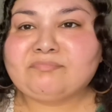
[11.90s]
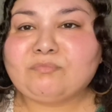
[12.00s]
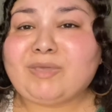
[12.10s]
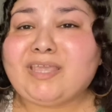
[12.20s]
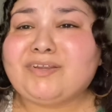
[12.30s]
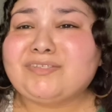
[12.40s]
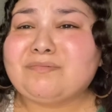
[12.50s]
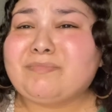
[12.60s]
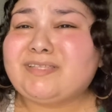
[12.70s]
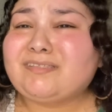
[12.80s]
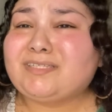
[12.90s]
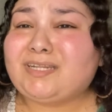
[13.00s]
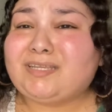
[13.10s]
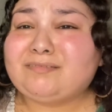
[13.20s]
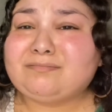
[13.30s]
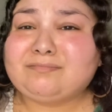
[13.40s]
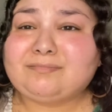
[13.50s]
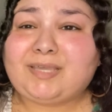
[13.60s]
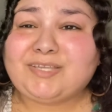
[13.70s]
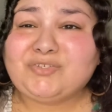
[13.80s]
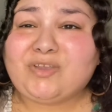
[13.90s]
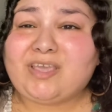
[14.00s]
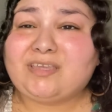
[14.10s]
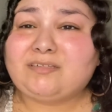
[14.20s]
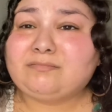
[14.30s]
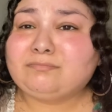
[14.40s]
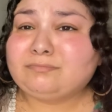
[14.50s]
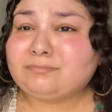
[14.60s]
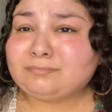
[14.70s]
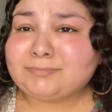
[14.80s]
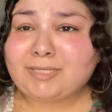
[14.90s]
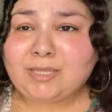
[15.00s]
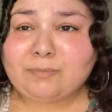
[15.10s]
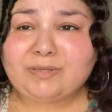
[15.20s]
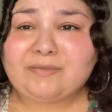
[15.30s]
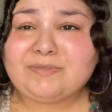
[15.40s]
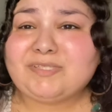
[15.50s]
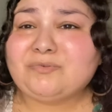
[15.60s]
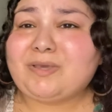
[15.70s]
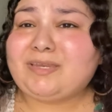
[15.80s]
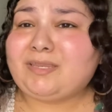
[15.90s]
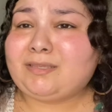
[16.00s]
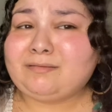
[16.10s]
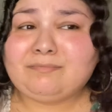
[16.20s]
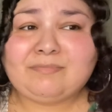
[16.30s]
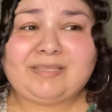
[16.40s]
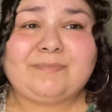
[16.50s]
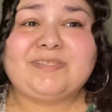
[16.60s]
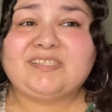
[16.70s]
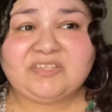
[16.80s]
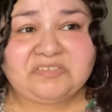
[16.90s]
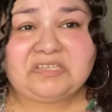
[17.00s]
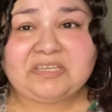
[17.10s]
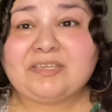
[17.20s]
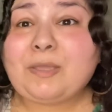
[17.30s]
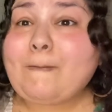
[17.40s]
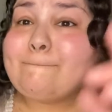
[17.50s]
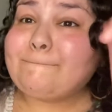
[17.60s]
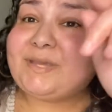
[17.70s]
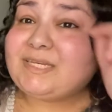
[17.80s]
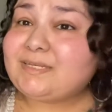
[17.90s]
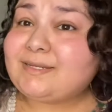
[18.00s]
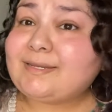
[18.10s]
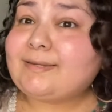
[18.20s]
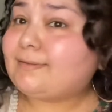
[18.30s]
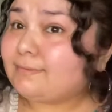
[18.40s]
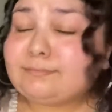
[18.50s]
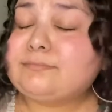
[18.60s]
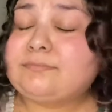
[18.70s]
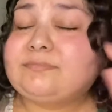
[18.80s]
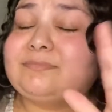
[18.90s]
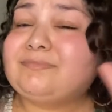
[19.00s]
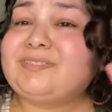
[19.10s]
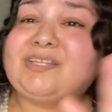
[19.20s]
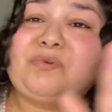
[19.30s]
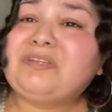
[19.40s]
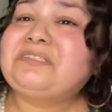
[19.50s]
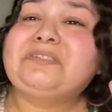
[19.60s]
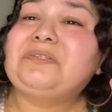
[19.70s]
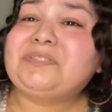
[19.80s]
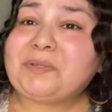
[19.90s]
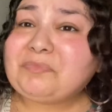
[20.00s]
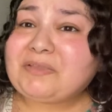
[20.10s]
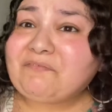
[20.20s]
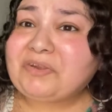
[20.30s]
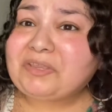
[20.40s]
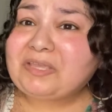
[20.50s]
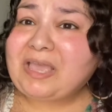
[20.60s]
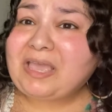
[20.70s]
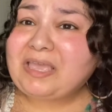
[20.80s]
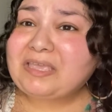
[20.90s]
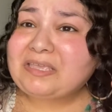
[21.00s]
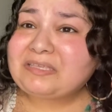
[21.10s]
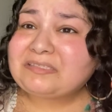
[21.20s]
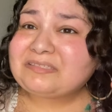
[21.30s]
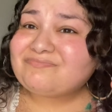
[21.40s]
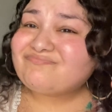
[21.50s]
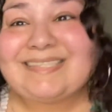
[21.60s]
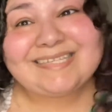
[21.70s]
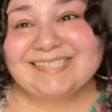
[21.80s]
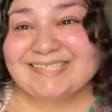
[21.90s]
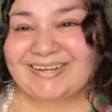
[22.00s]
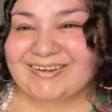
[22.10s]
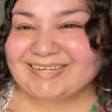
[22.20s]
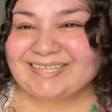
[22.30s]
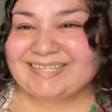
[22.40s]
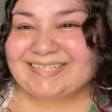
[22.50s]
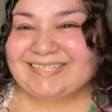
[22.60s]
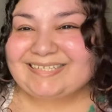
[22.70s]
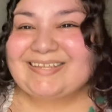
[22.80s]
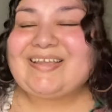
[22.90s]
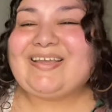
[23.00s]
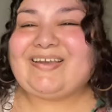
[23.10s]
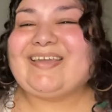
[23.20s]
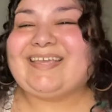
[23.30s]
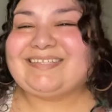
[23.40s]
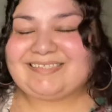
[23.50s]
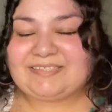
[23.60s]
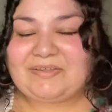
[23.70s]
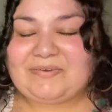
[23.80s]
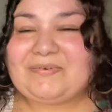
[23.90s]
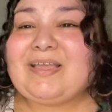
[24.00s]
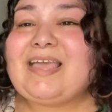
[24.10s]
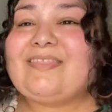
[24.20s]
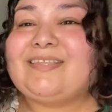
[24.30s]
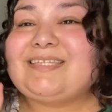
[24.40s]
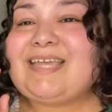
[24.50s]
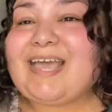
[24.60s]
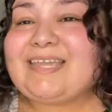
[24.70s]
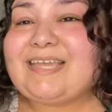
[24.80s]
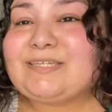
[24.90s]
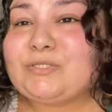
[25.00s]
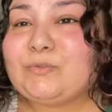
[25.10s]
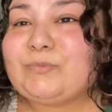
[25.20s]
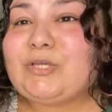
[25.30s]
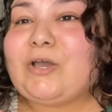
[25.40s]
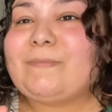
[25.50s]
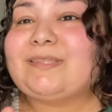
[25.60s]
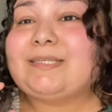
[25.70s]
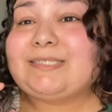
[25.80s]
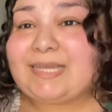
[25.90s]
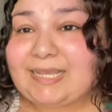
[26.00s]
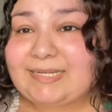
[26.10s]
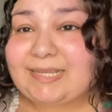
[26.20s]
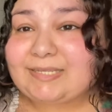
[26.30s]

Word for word: My hair's a mess today. I tried, but I've been sweating and I'm still sick, but I wanted to do something for you guys. Let's get started. Okay, so the tie-dye tube top and the tie-dye